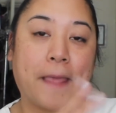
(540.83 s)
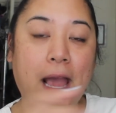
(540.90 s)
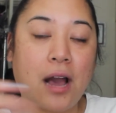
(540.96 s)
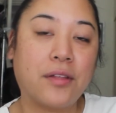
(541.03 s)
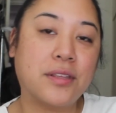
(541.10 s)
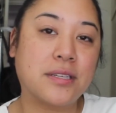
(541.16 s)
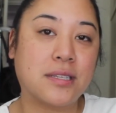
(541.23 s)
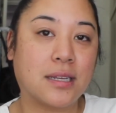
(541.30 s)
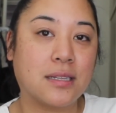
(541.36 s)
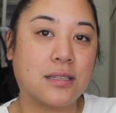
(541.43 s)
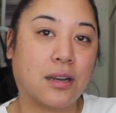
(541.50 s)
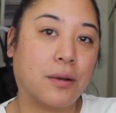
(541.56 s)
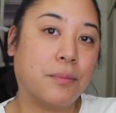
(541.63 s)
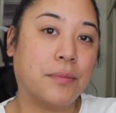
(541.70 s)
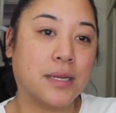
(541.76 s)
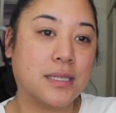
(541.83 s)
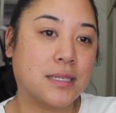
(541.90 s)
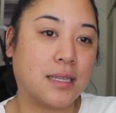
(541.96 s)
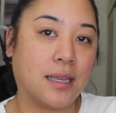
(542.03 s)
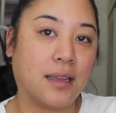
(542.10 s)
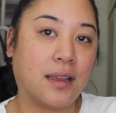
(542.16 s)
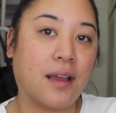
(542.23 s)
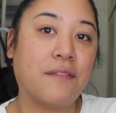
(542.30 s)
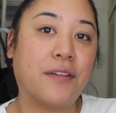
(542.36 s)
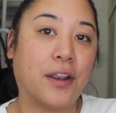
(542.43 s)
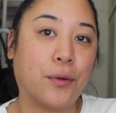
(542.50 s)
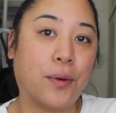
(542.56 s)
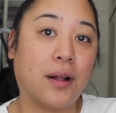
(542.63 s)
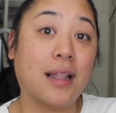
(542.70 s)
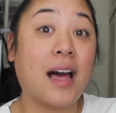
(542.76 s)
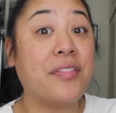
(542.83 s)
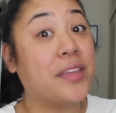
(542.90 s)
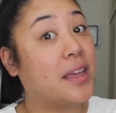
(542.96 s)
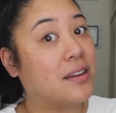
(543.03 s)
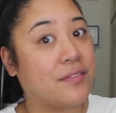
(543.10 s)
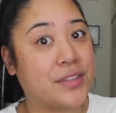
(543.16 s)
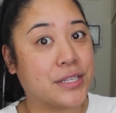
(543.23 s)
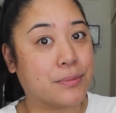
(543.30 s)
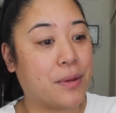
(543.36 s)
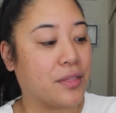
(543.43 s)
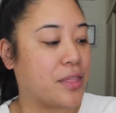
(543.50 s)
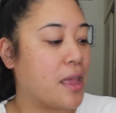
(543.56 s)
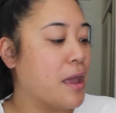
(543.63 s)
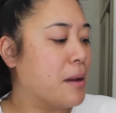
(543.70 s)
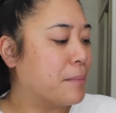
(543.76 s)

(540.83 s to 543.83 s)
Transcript: how the scents are mixing very well at the end of this month.